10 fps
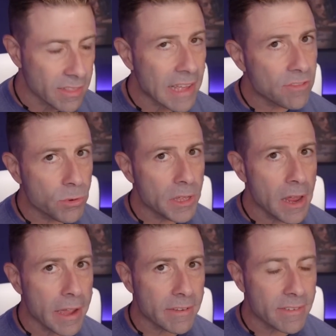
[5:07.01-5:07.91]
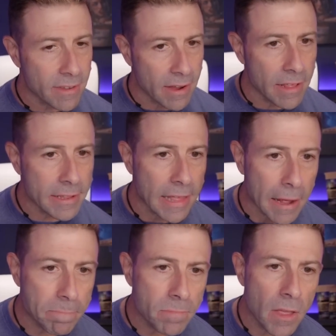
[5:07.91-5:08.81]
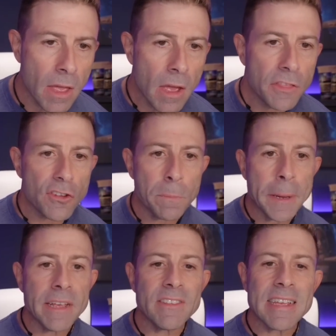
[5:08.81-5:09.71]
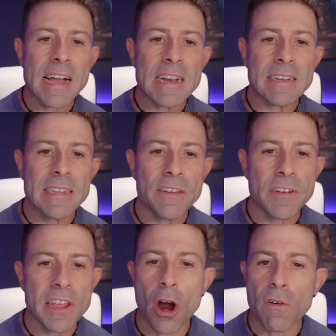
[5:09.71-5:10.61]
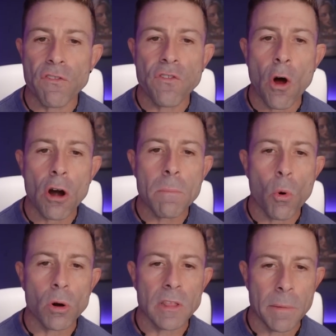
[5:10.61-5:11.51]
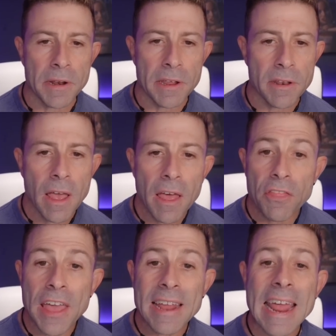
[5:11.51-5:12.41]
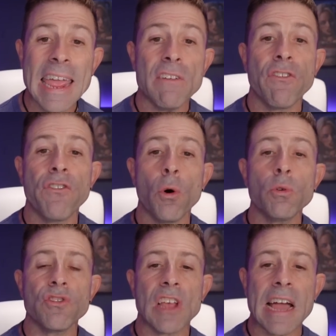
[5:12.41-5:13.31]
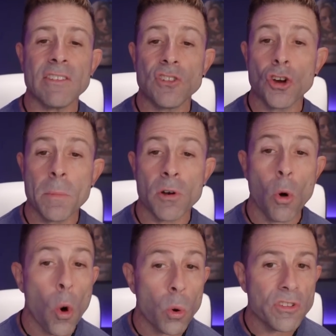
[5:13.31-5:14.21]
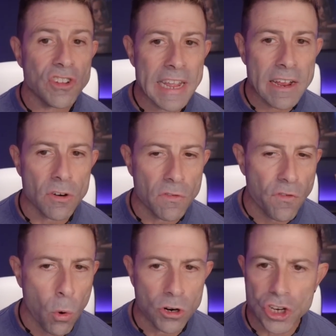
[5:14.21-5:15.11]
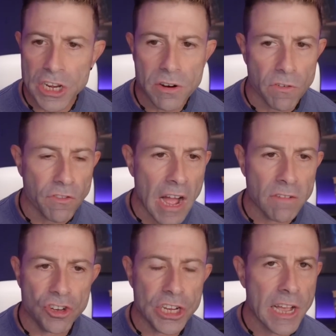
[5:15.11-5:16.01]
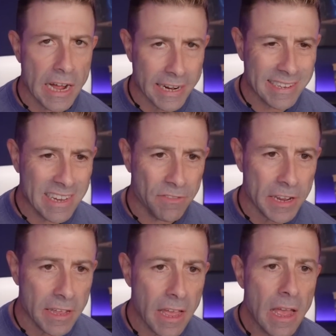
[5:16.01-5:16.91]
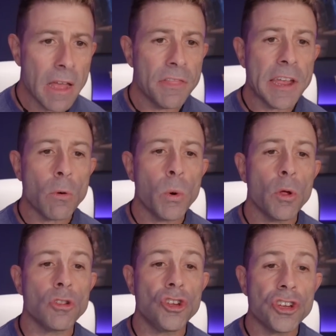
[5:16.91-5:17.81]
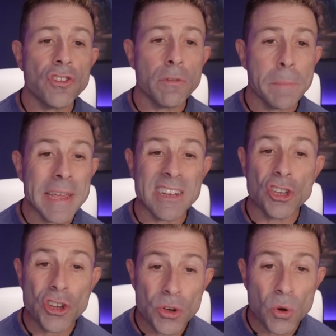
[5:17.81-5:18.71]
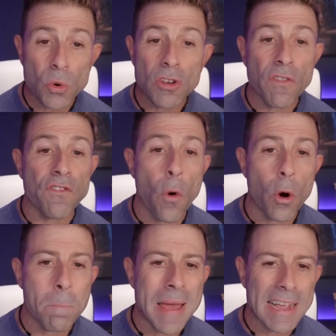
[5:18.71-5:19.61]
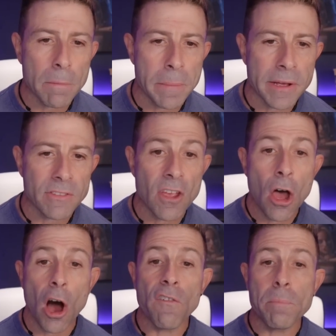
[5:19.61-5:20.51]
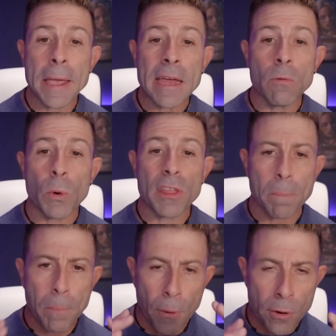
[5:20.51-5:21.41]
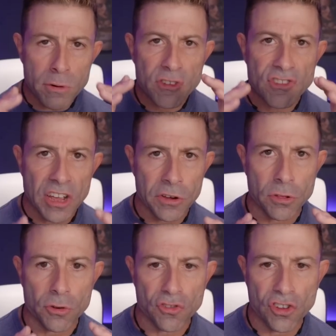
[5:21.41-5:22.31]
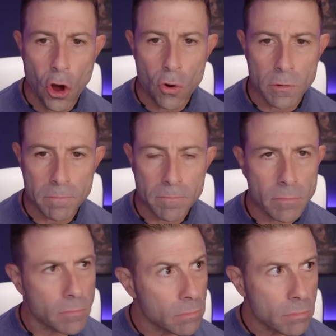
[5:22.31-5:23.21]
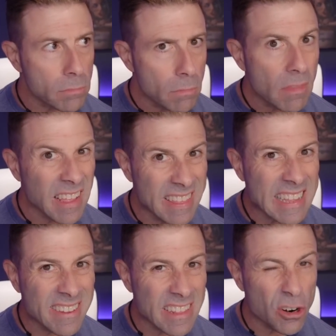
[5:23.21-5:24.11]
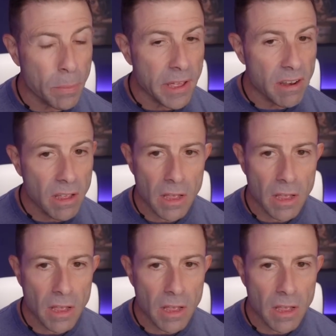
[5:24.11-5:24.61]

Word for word: That's really nice. I like that. The speeds and connectivity are far more limited than a full-size terminal or standard four G or five G connectivity. There will just be two to four megabits of bandwidth per cellular zone. That's a little bit.